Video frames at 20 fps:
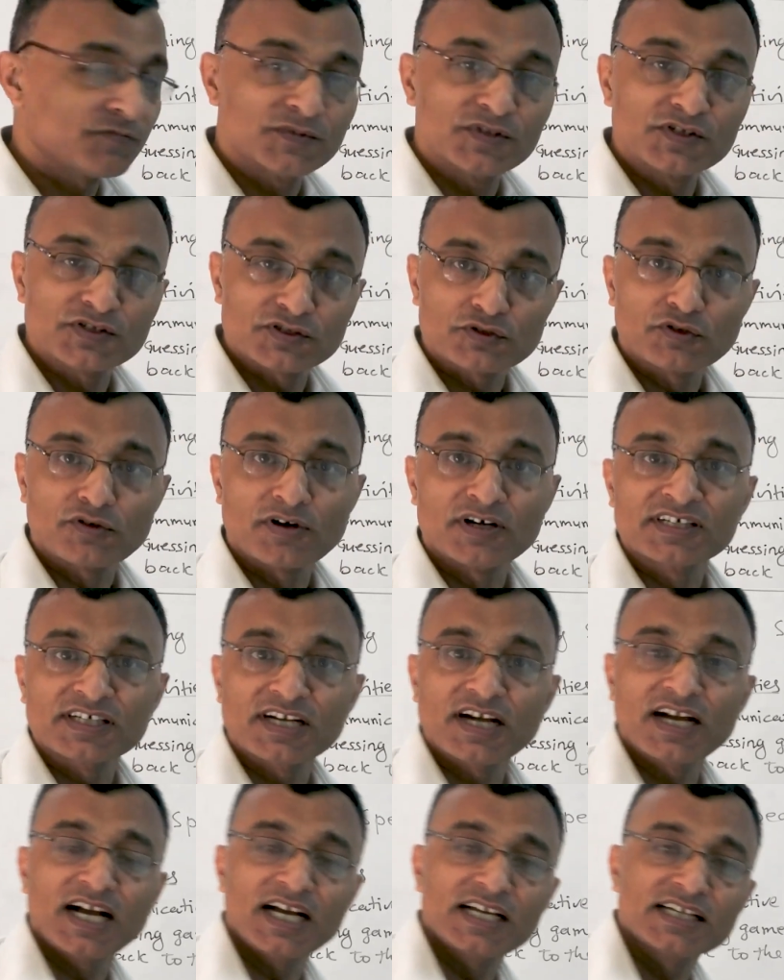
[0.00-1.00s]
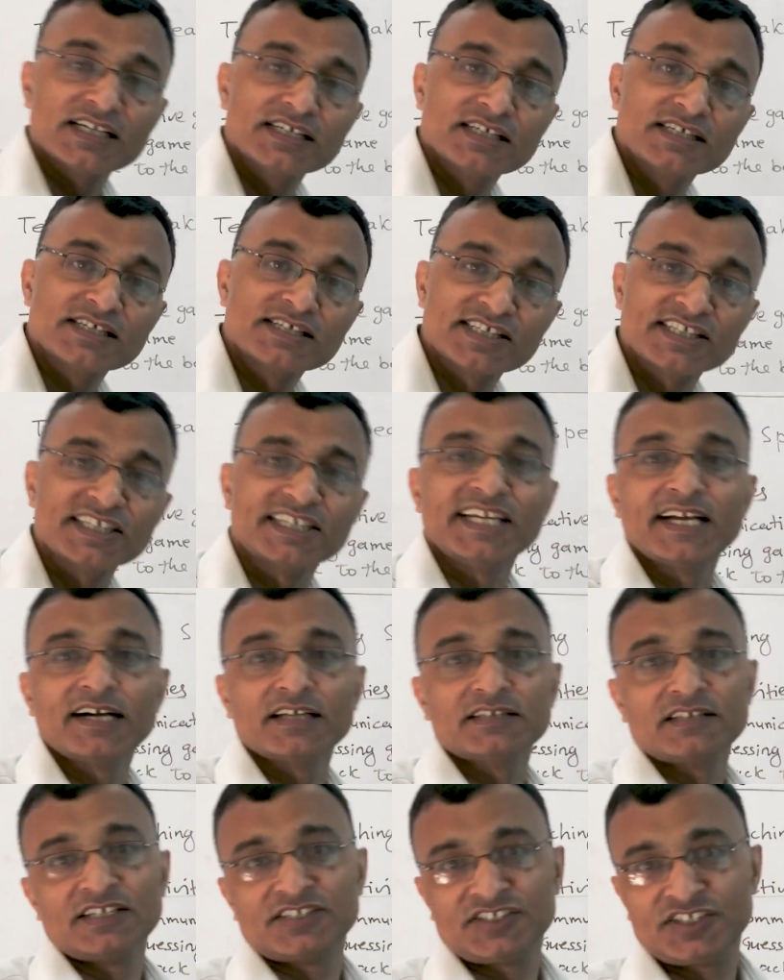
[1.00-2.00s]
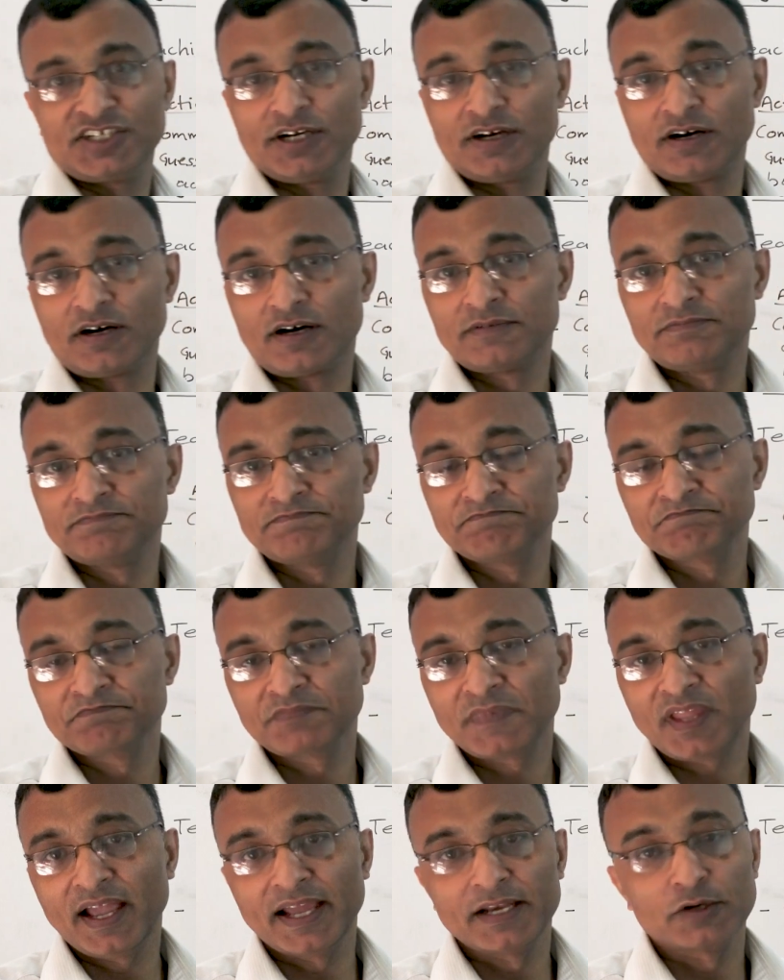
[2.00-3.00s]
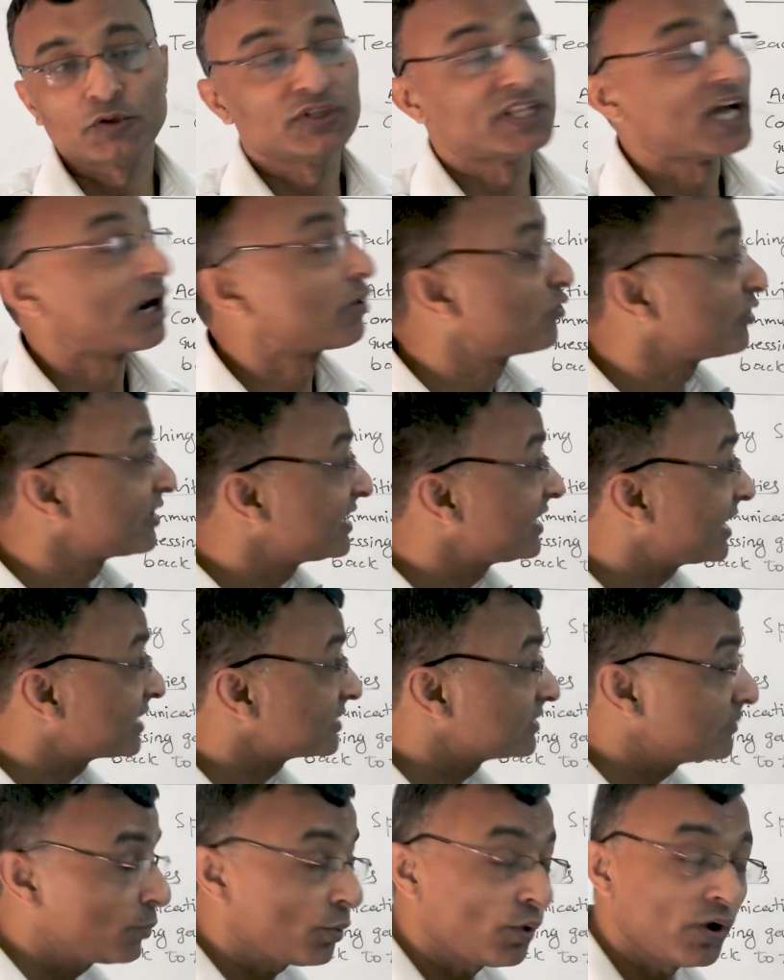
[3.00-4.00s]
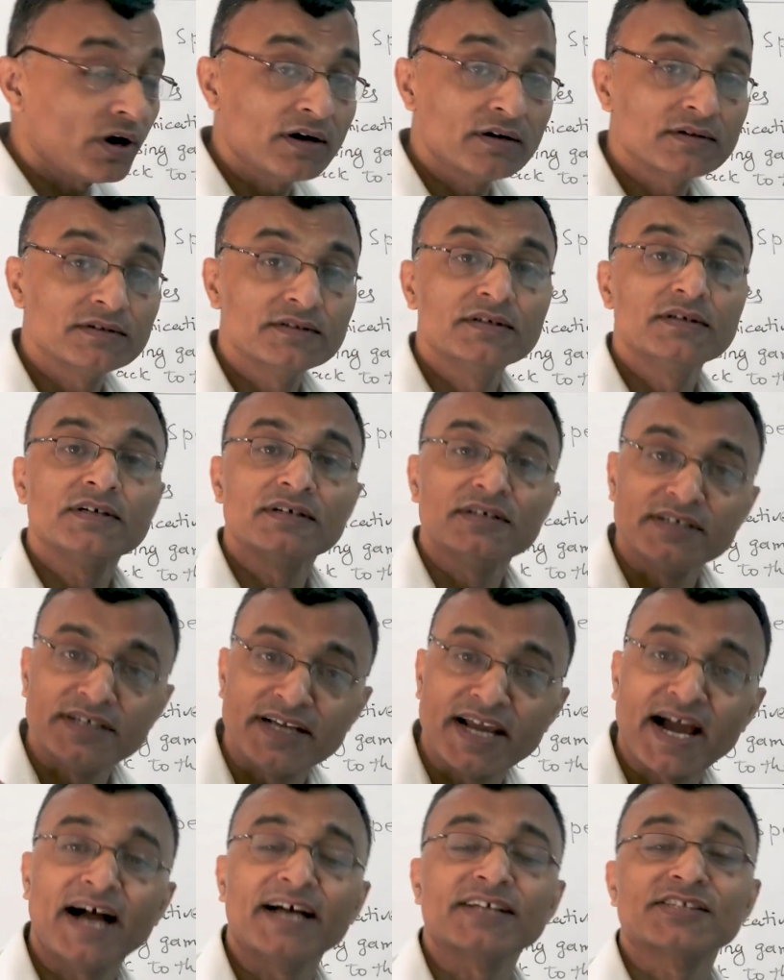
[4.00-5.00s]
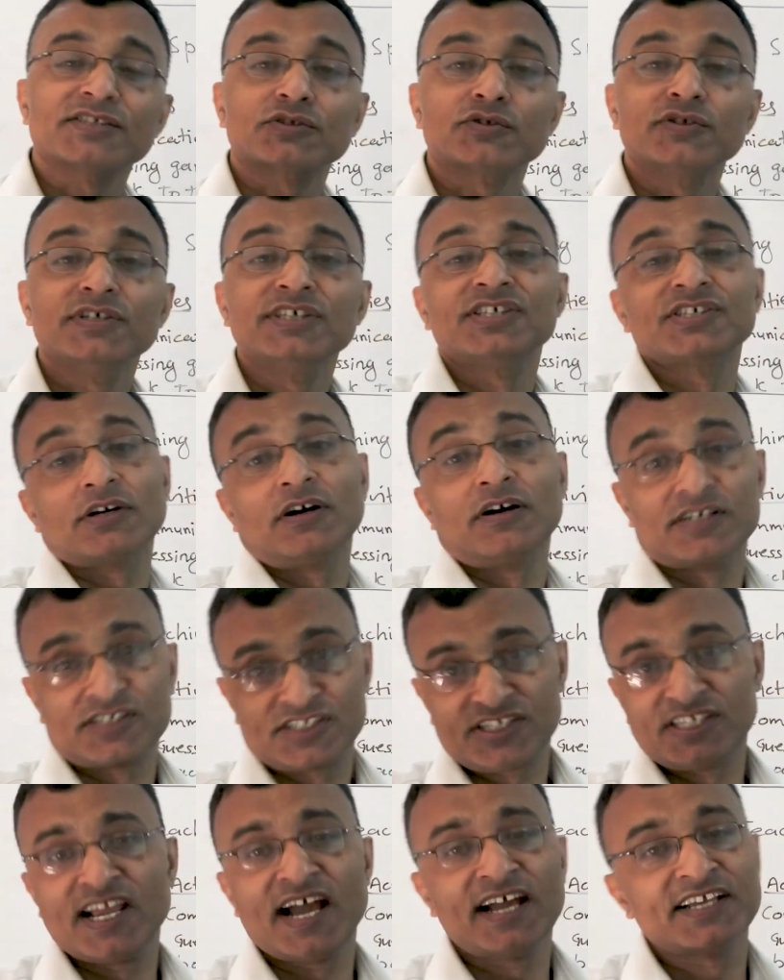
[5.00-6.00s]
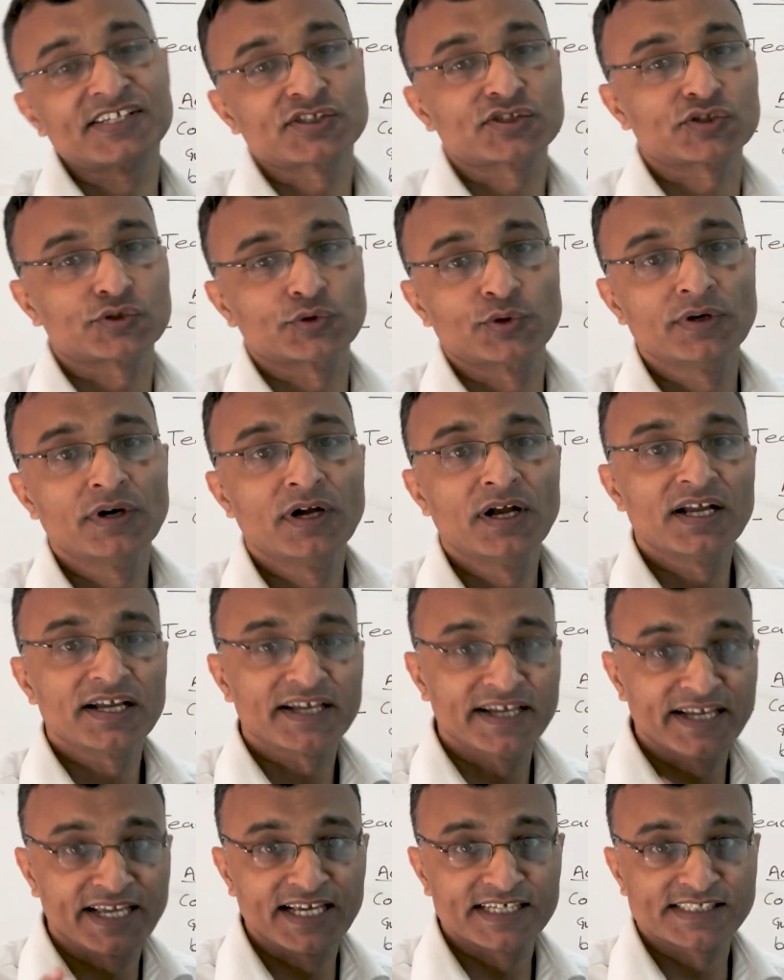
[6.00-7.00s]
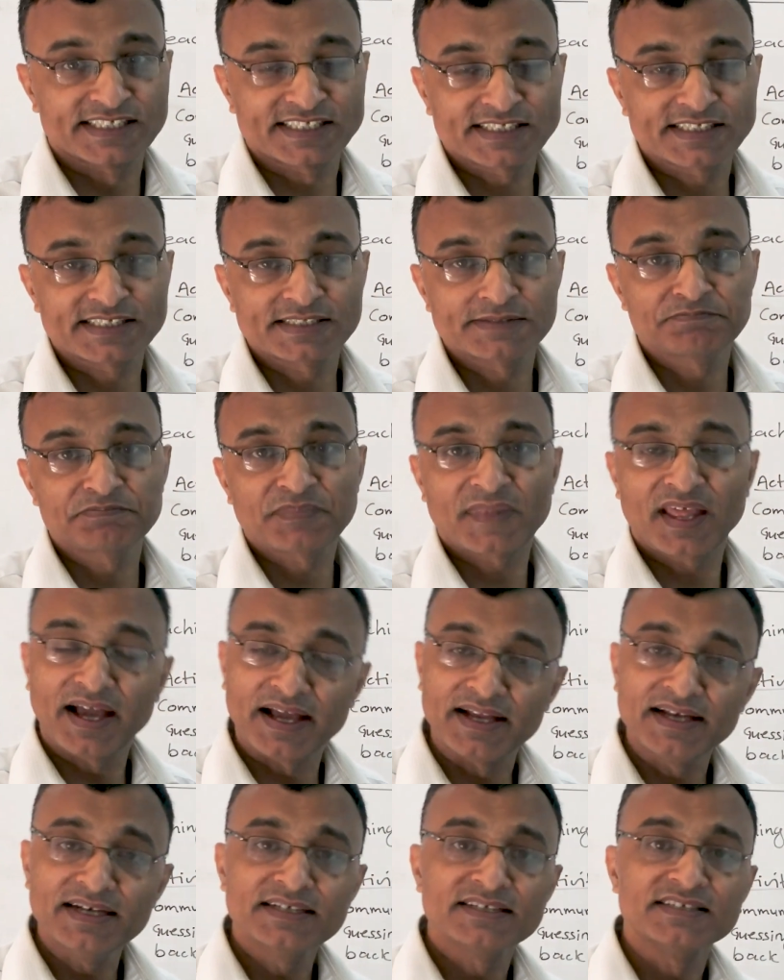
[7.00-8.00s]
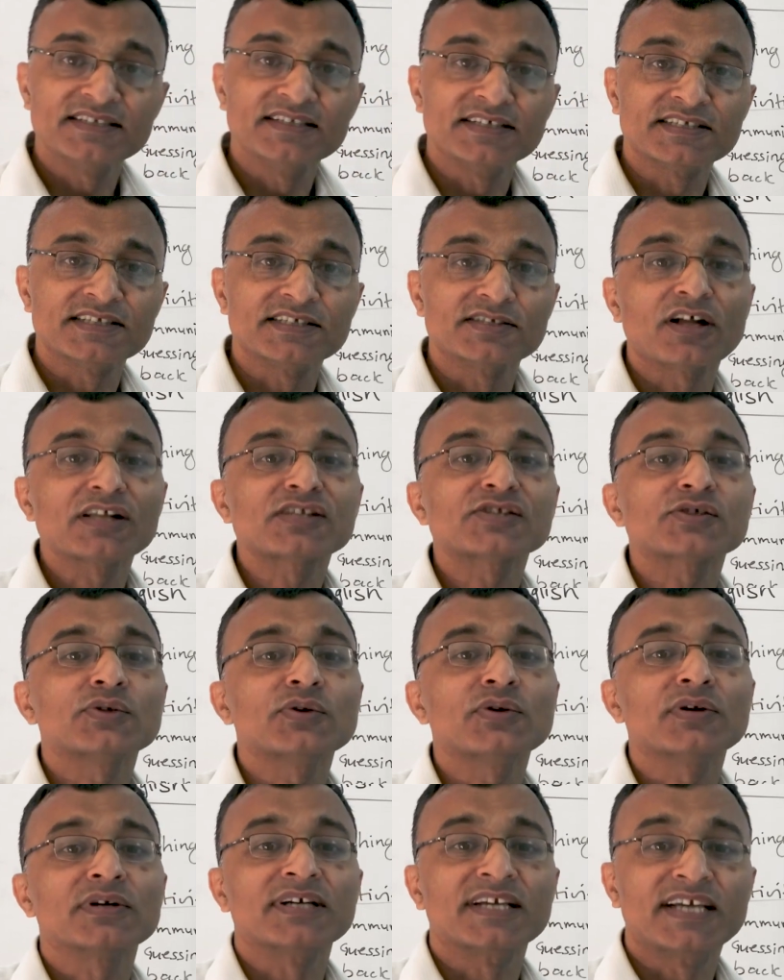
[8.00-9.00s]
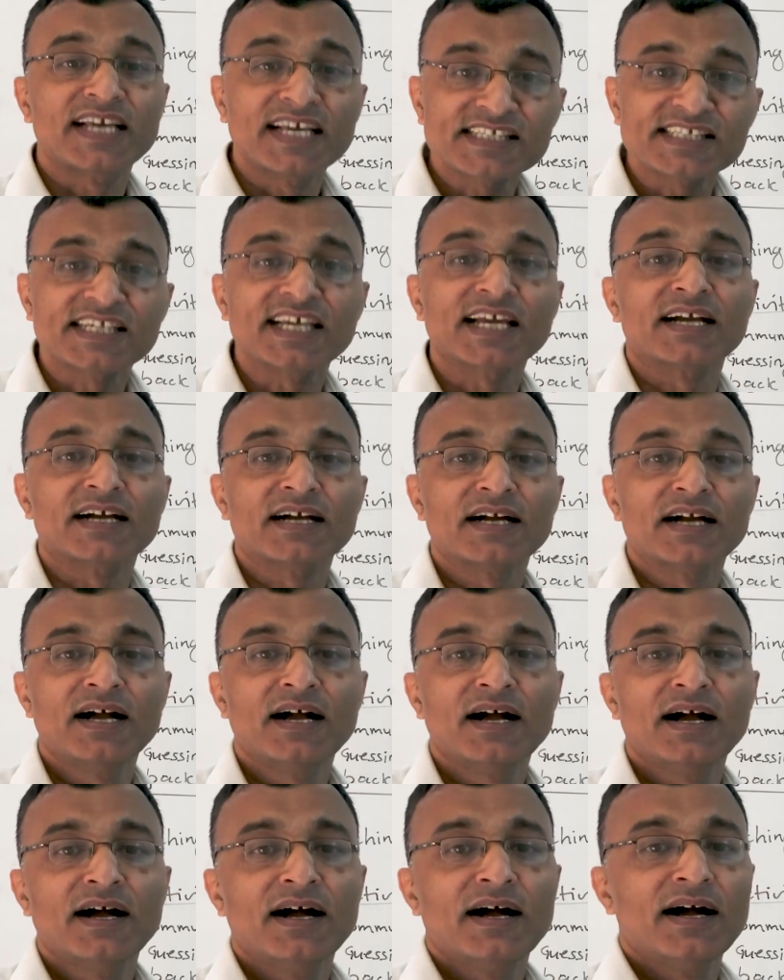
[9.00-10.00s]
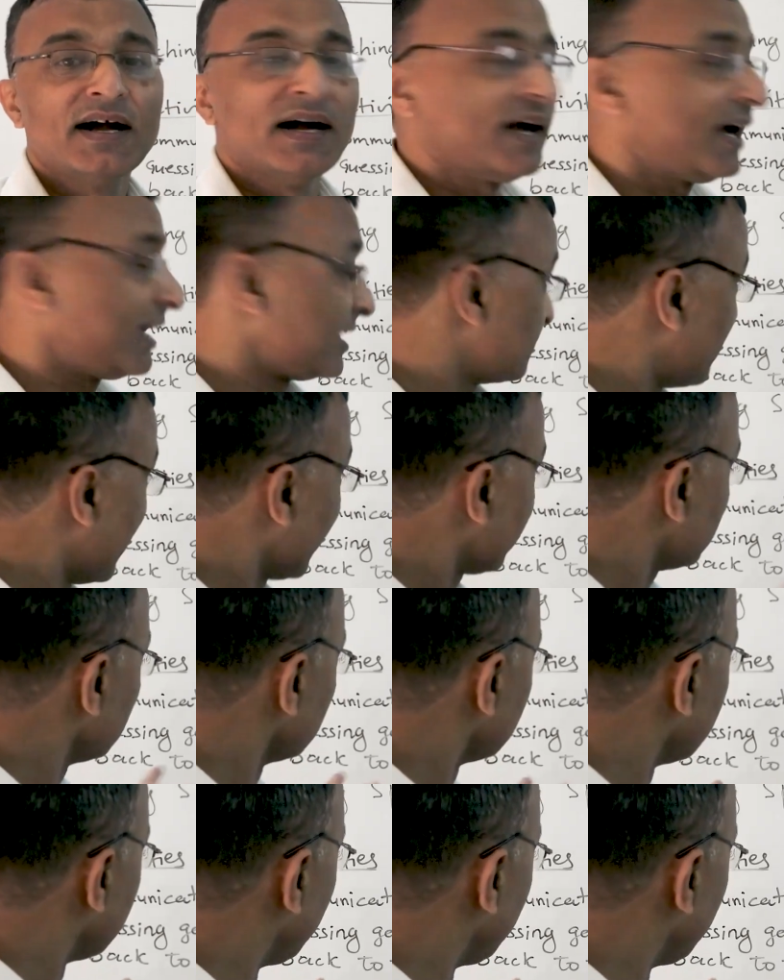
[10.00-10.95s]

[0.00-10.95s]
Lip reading: student sitting on the chair, and without looking at the board, he or she has to guess, and this is also guessing. And back to the